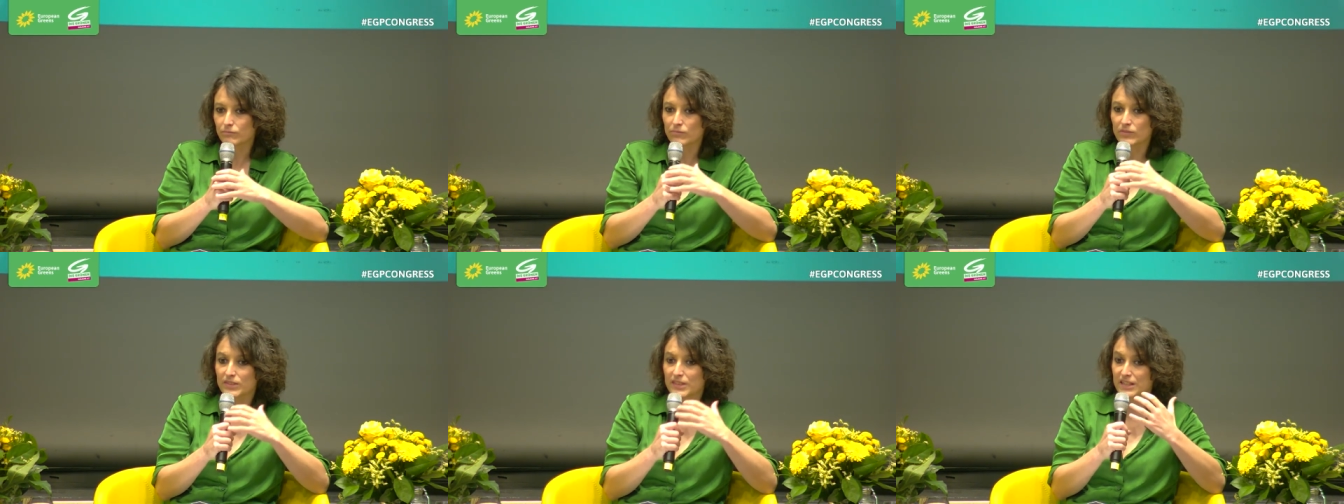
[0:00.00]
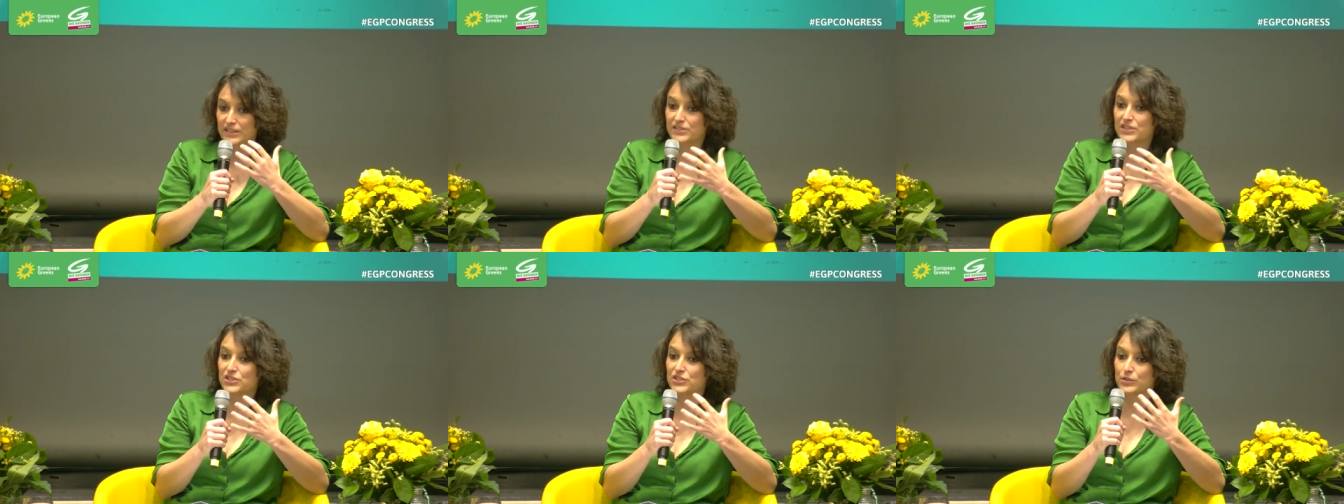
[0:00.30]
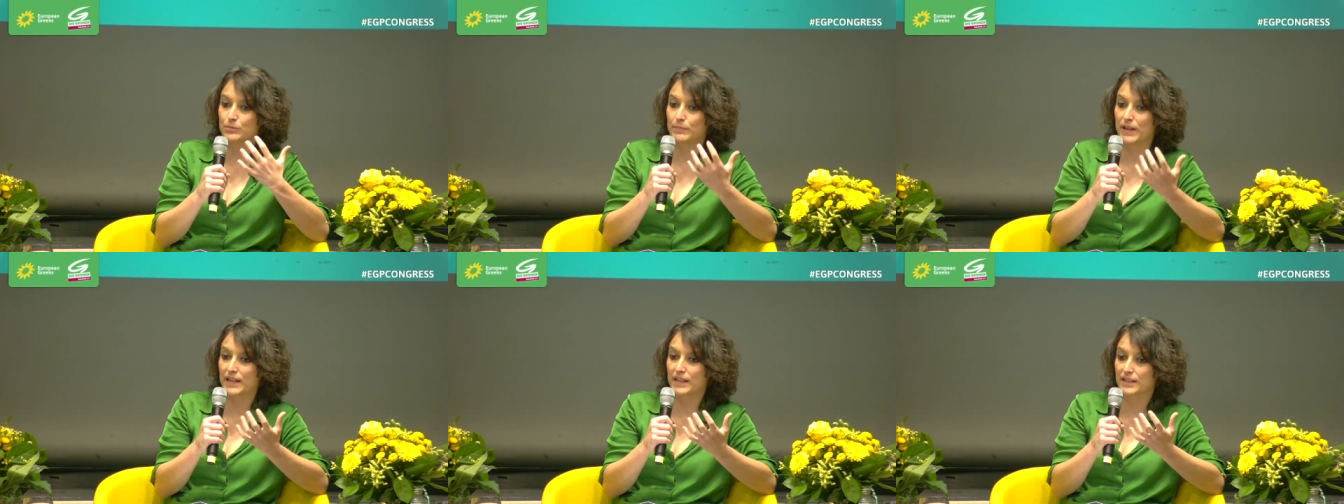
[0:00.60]

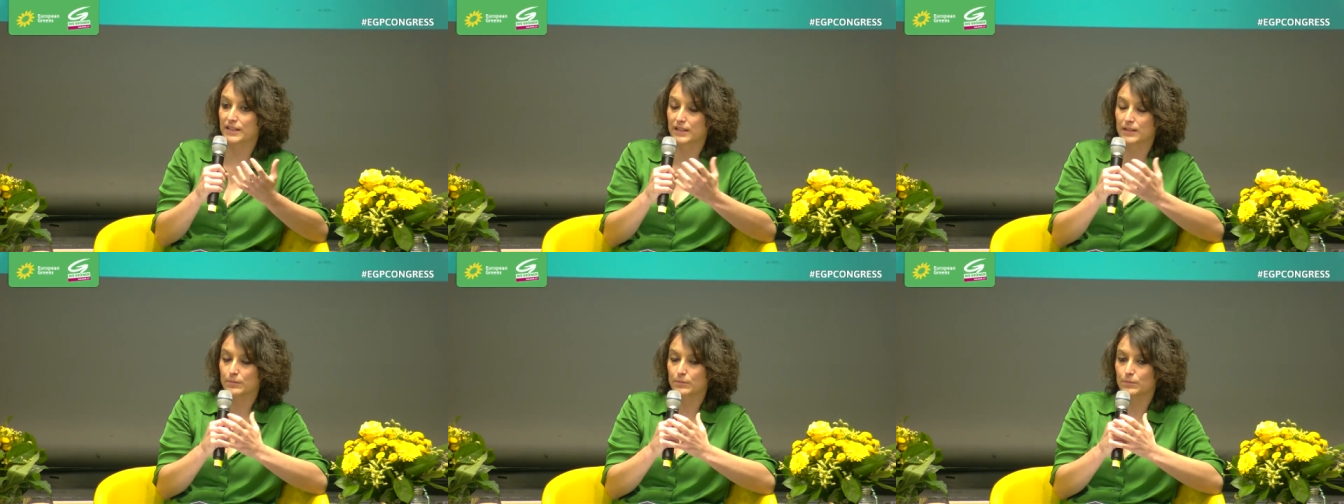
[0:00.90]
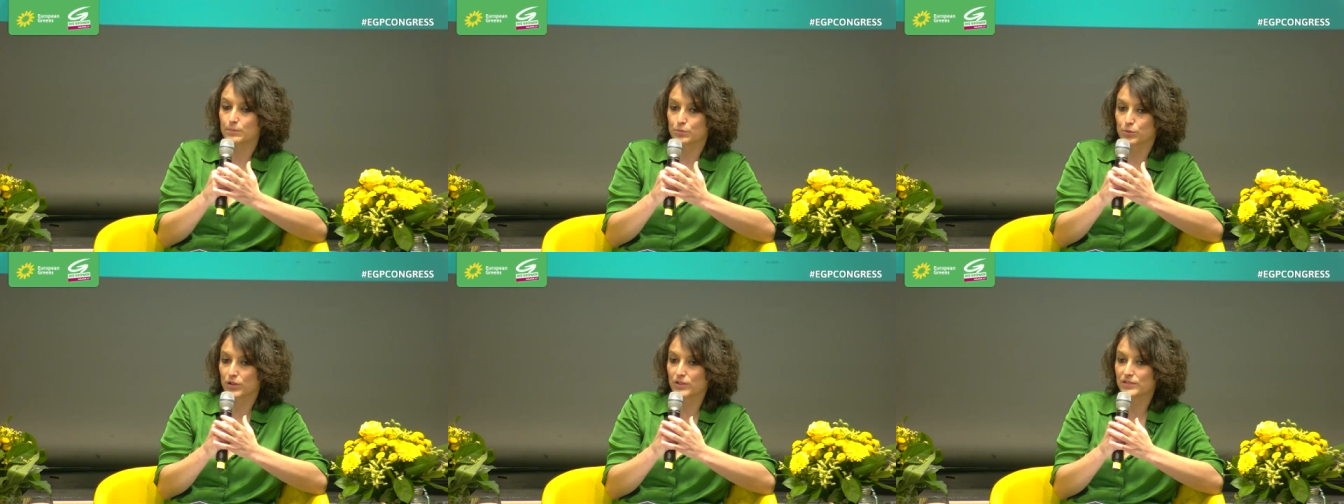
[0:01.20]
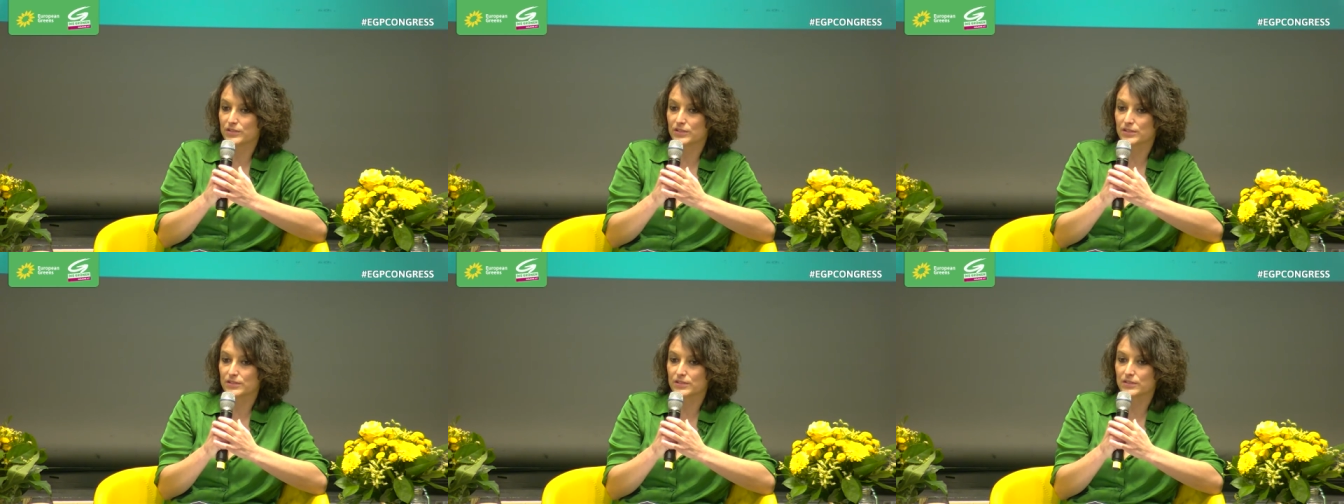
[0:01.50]
decision-making
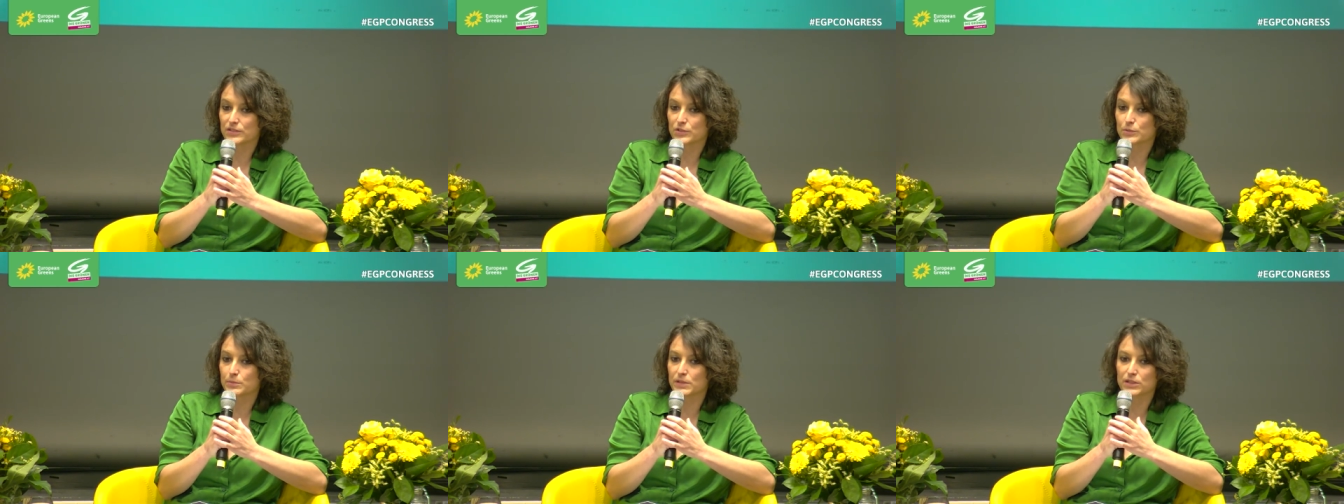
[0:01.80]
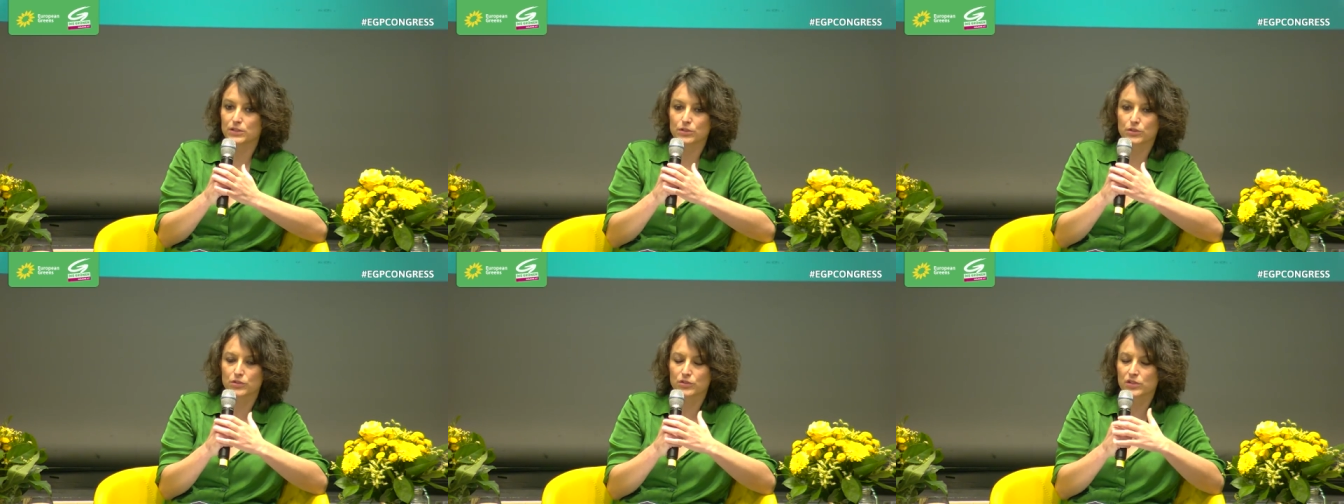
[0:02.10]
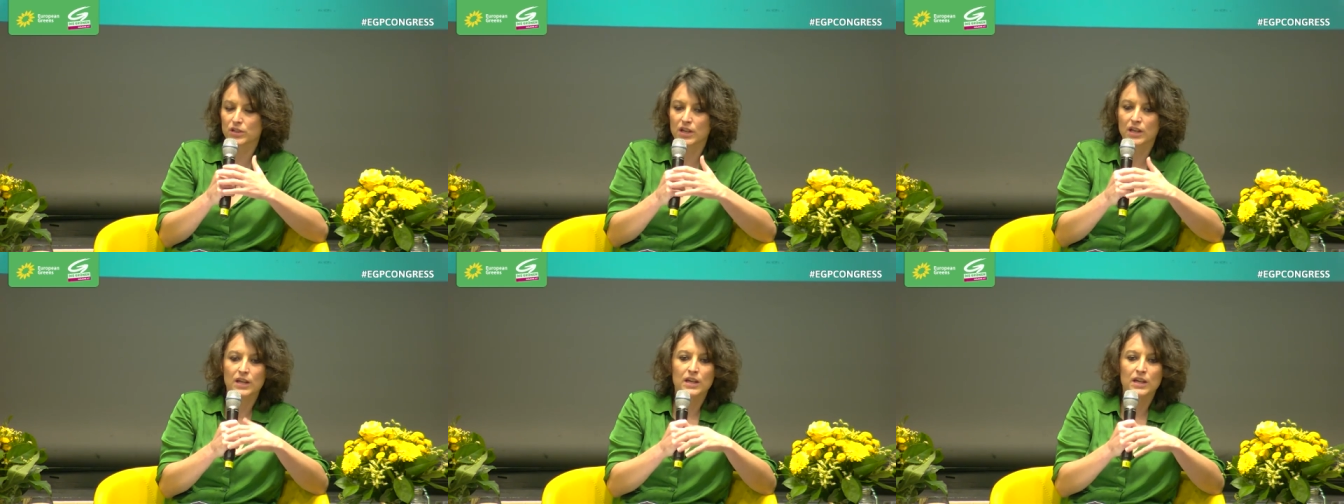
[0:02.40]
processes, because